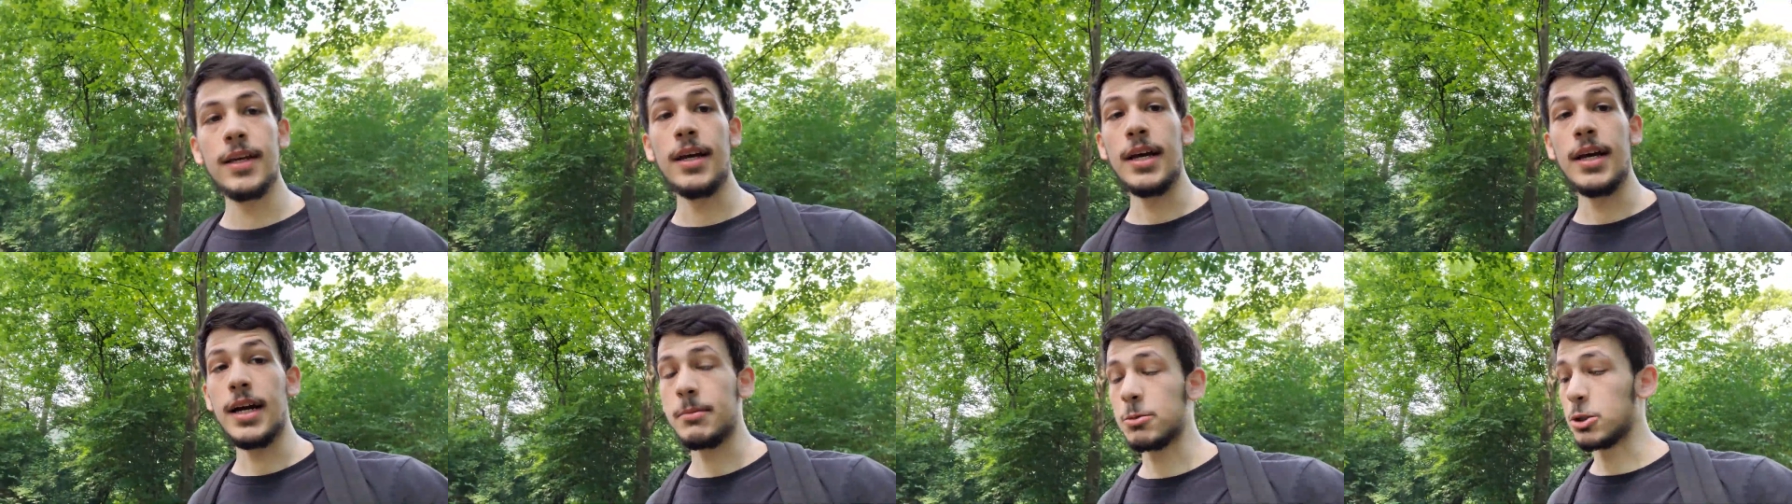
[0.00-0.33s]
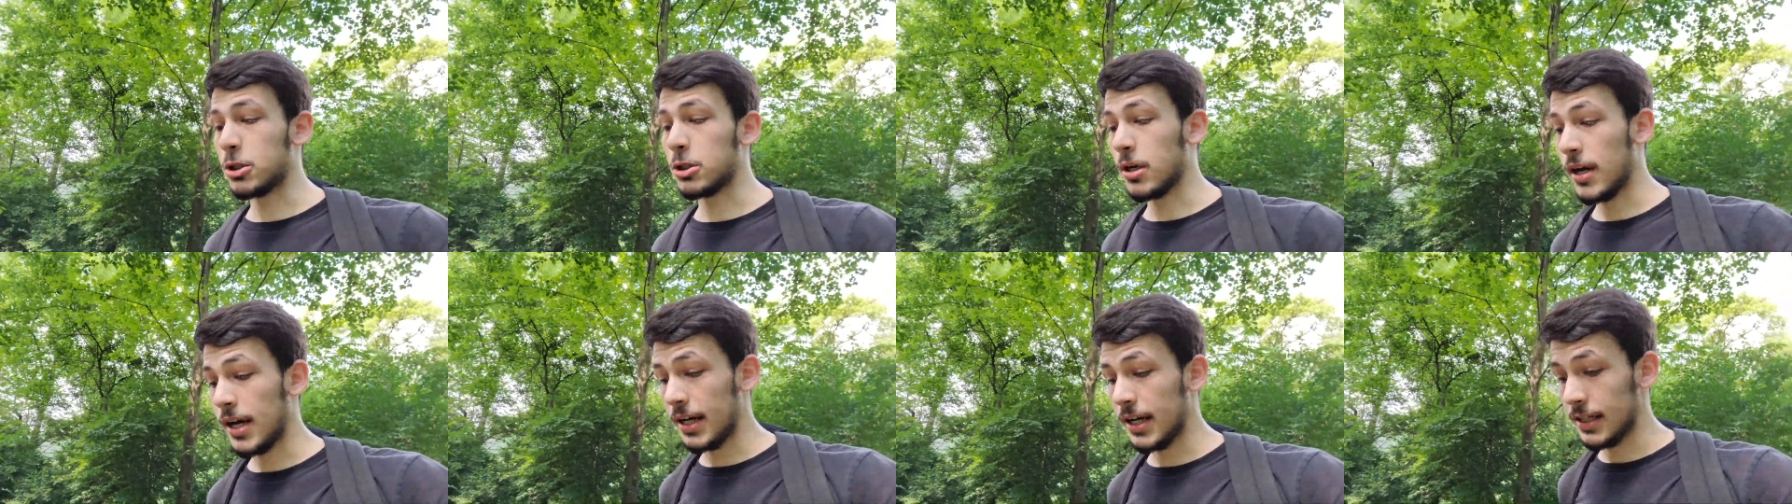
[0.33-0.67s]
I'm
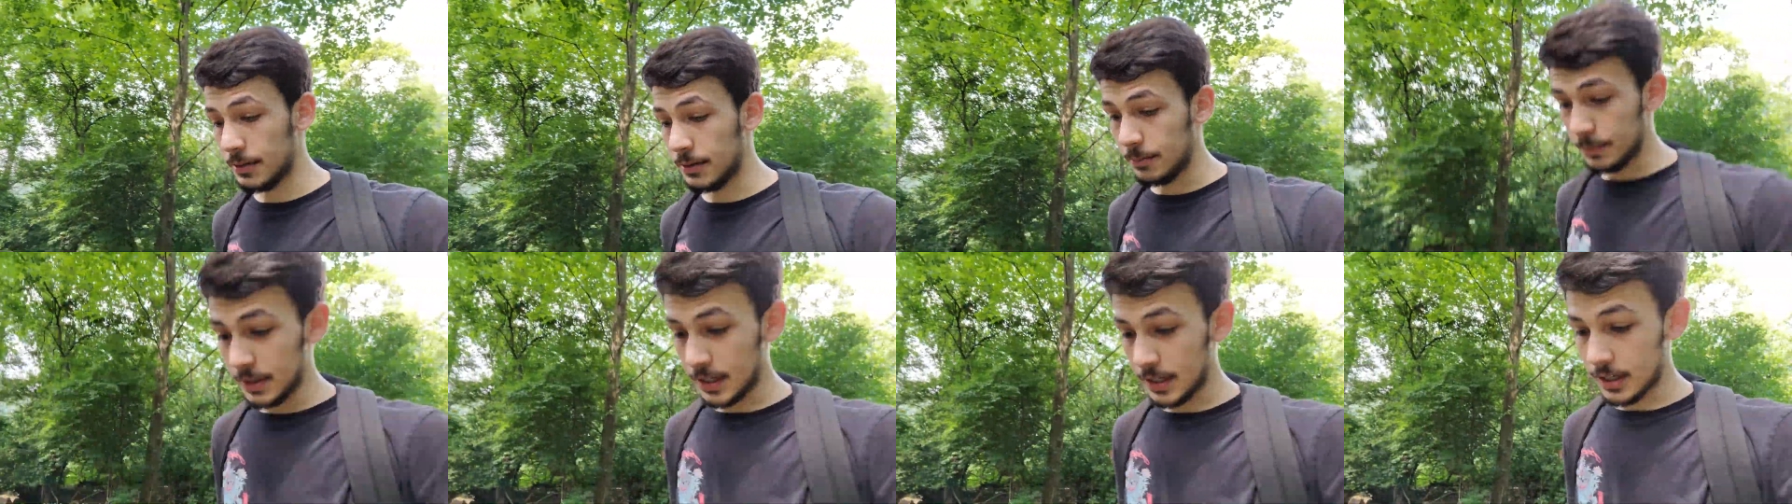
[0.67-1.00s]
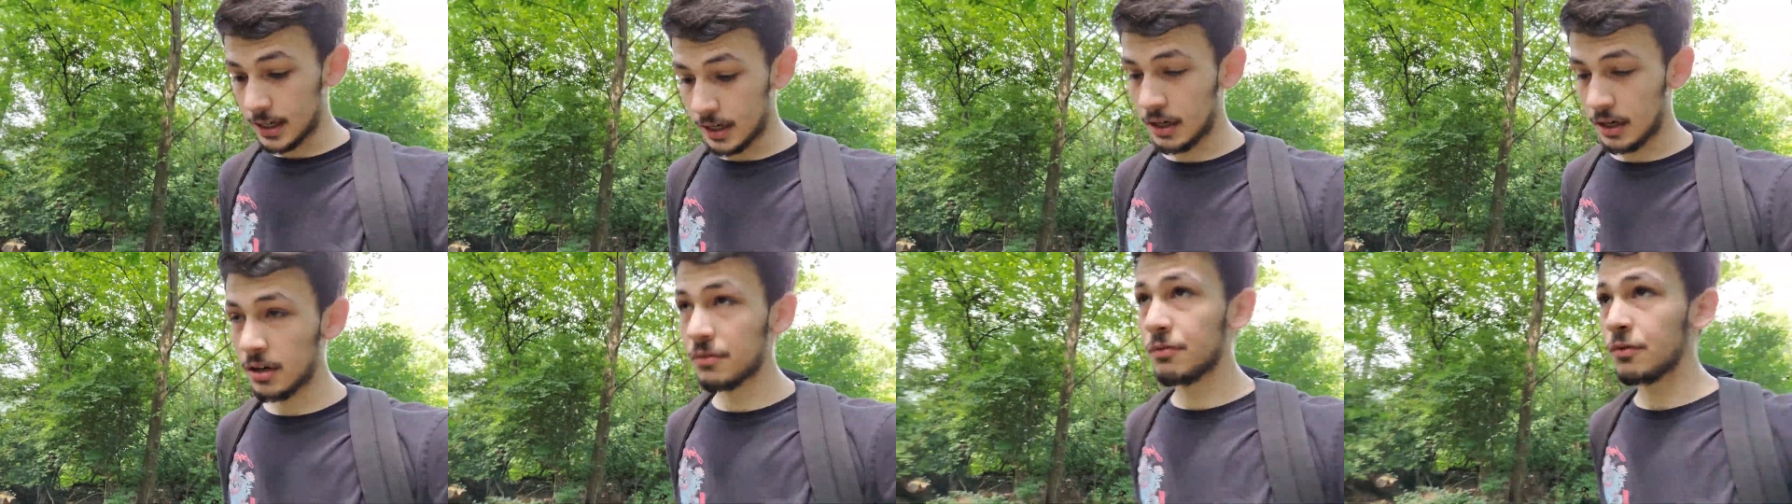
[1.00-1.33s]
trying to be
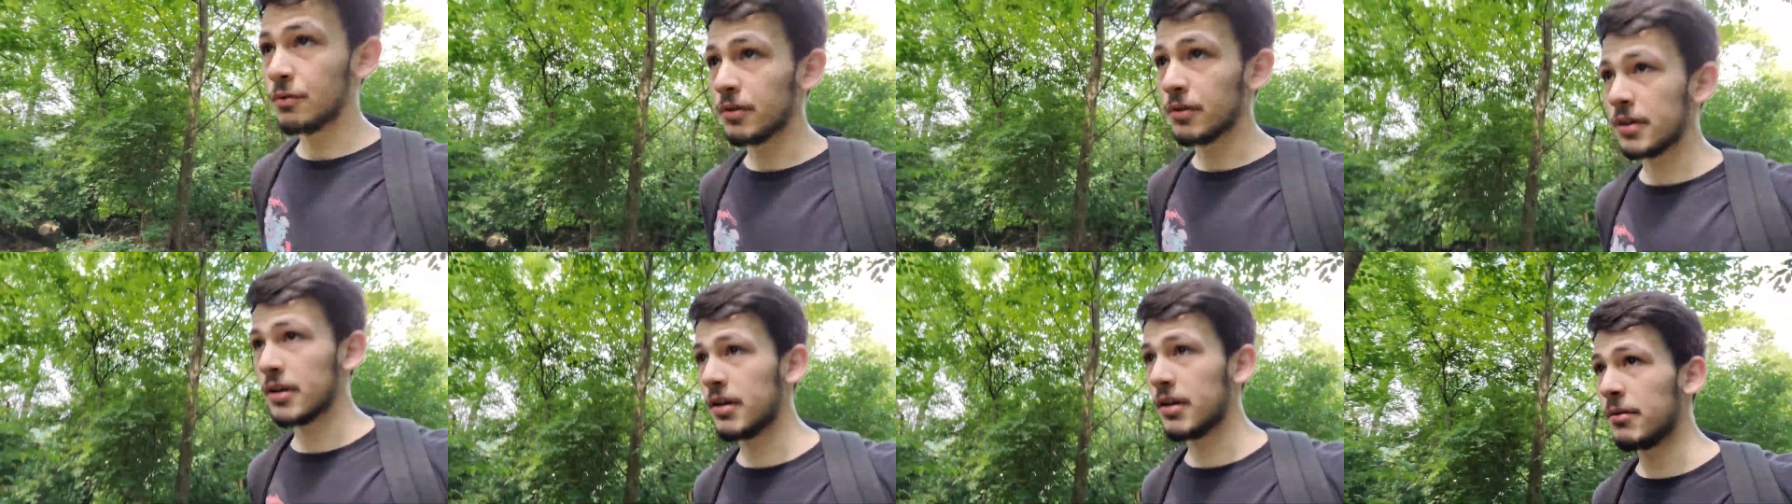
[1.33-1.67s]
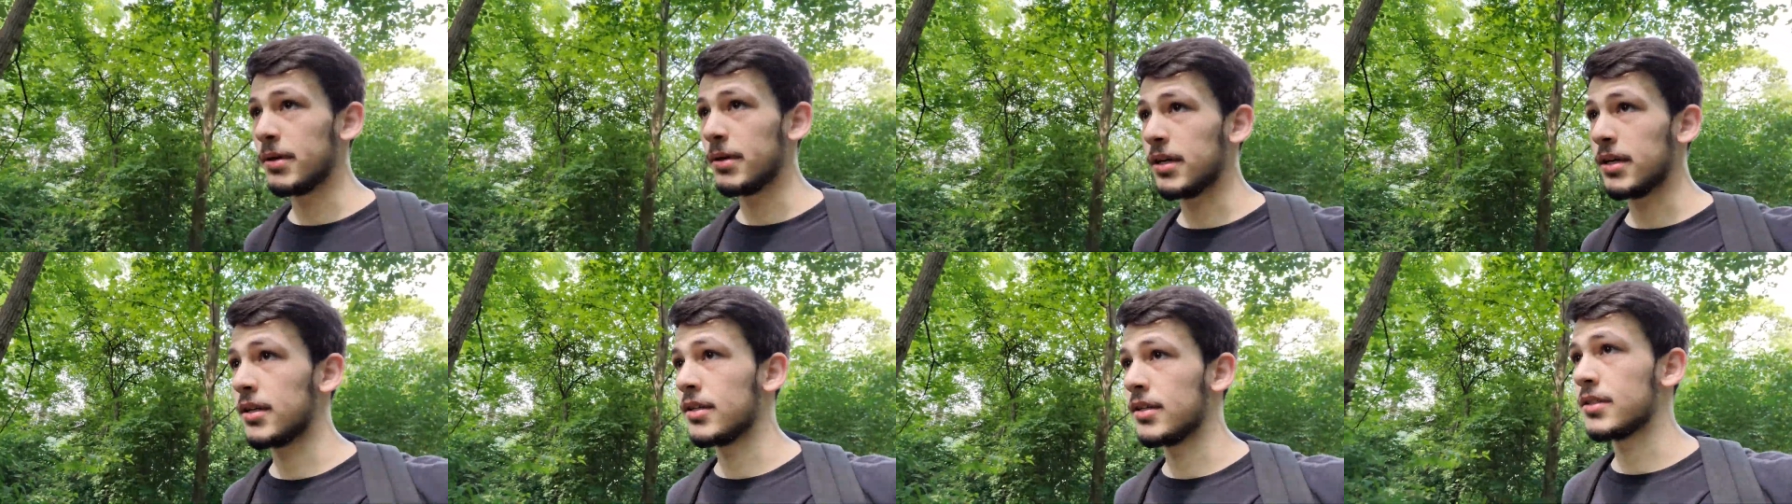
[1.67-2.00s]
careful here
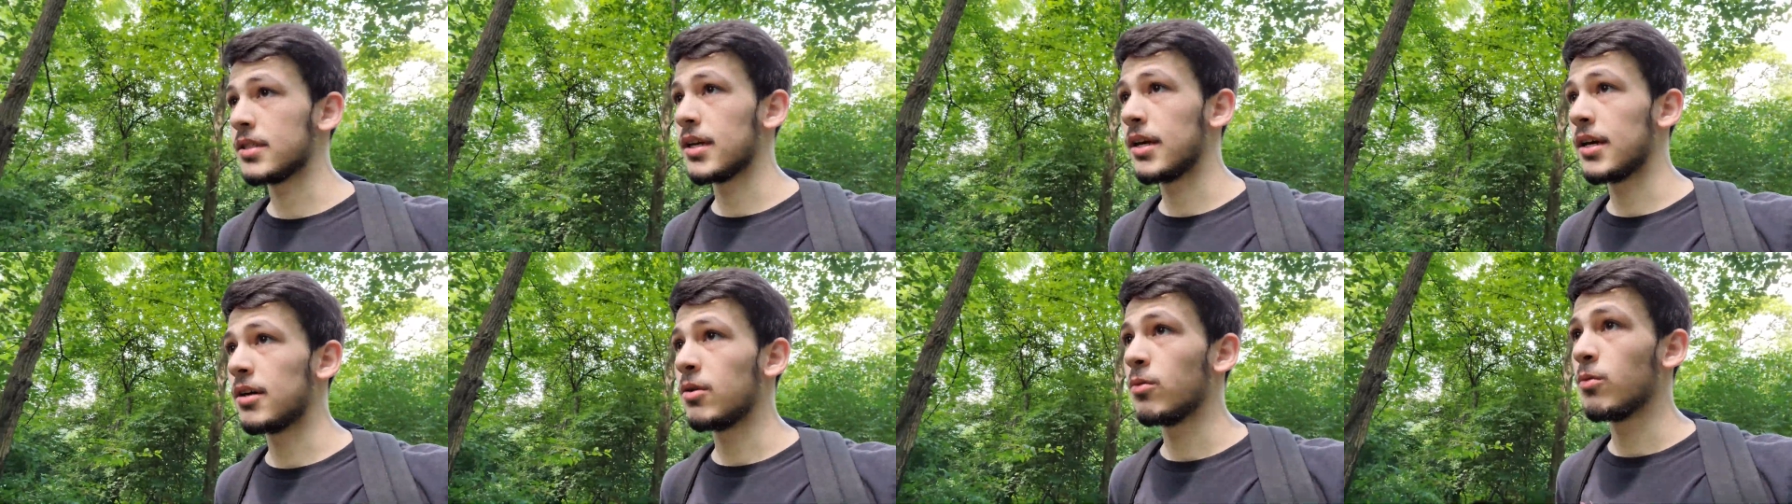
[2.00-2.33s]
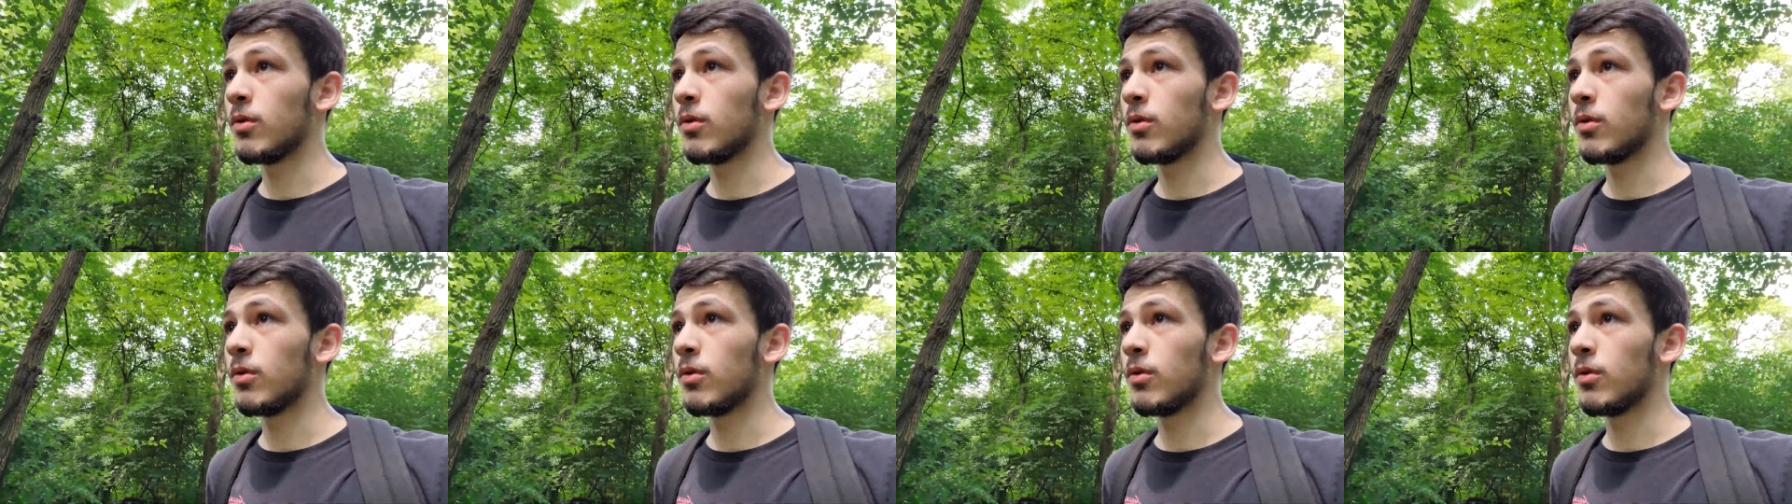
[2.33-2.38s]
because I don't